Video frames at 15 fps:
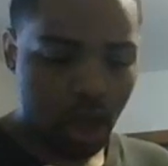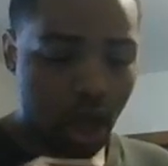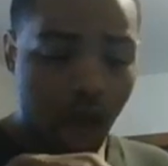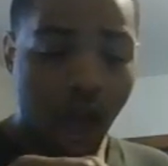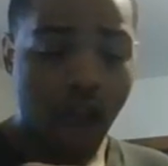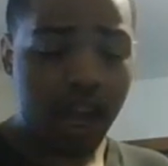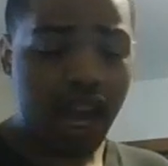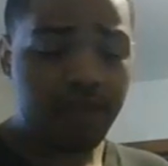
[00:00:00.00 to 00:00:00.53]

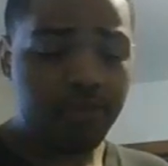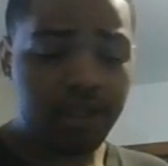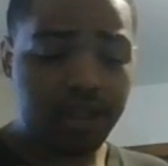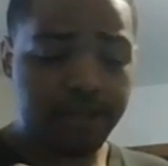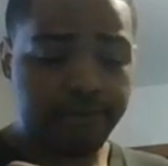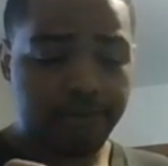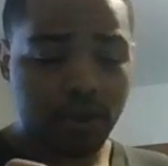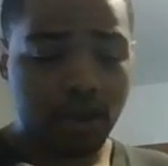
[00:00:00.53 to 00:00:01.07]
I gotta admit,
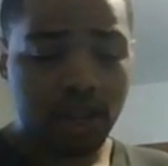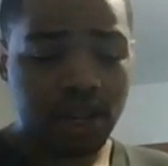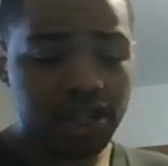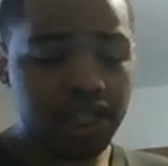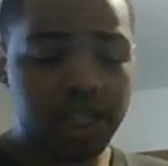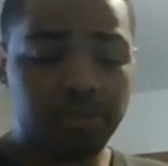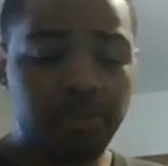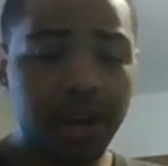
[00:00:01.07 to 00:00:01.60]

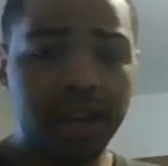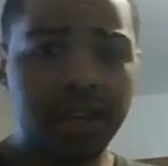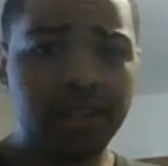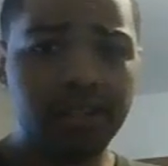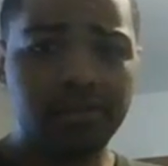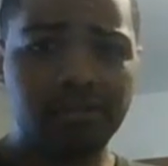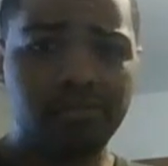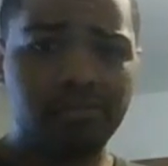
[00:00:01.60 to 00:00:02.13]
despite
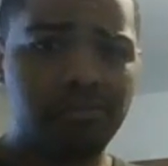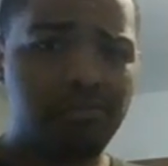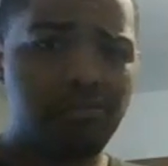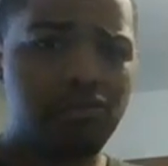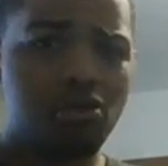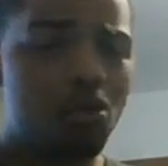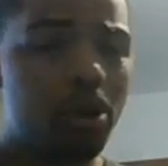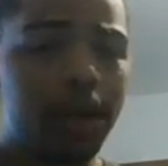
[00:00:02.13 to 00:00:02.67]

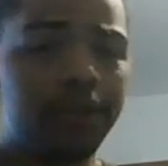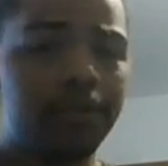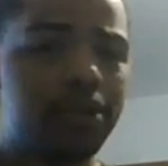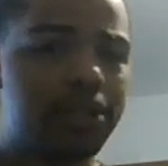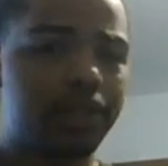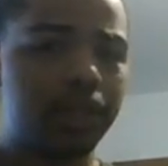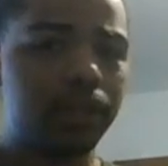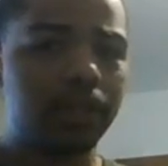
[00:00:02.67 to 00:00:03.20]
whatever
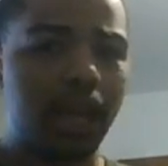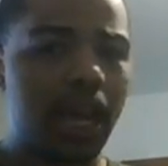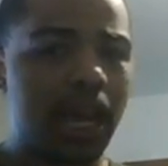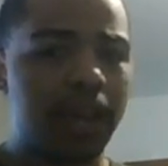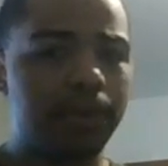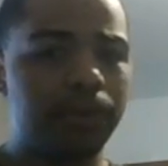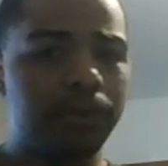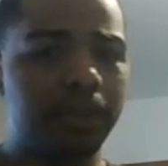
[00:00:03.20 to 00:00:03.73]
issues I
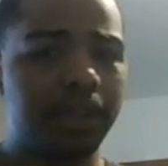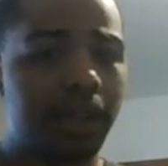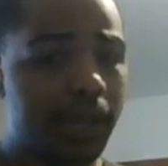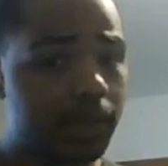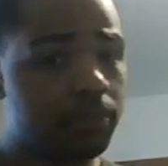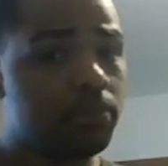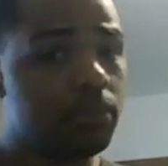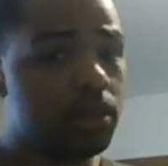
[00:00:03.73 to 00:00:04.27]
have with the
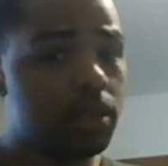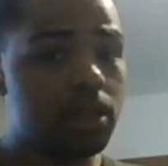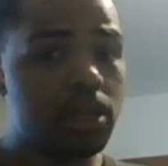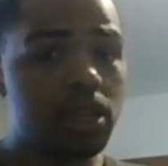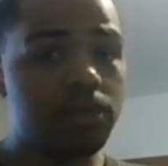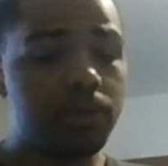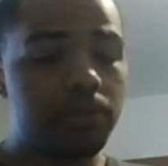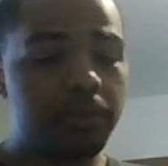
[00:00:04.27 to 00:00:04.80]
game,
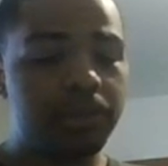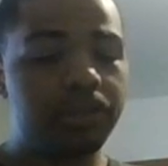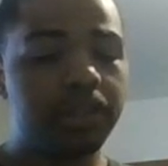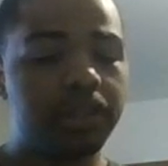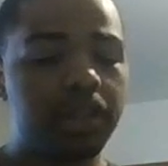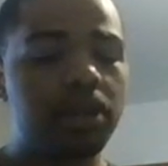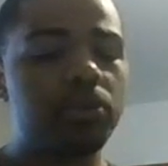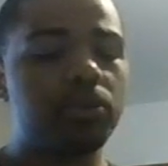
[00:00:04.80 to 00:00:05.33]
the music
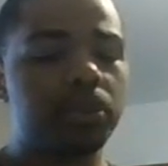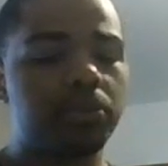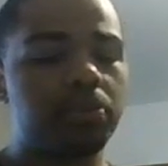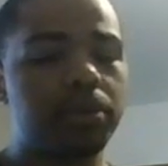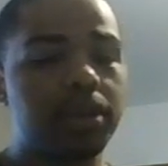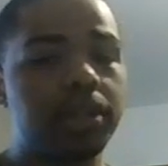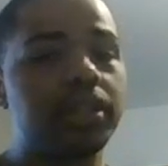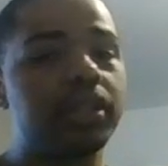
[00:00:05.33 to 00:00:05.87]
there was
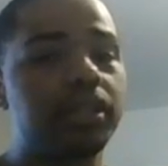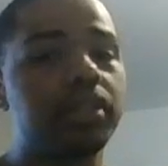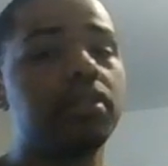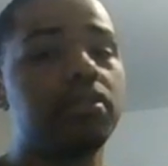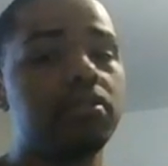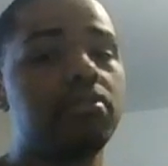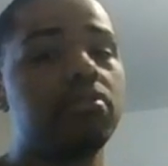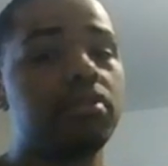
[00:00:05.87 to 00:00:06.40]
pretty
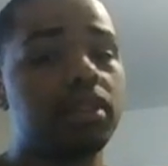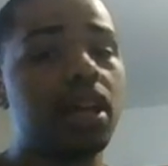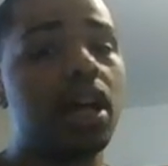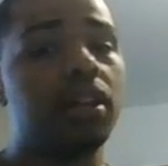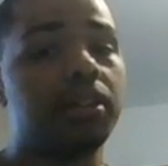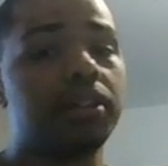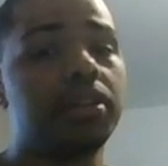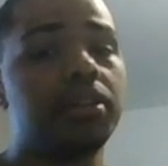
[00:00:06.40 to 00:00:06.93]

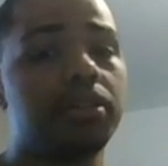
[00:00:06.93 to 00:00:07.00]
solid.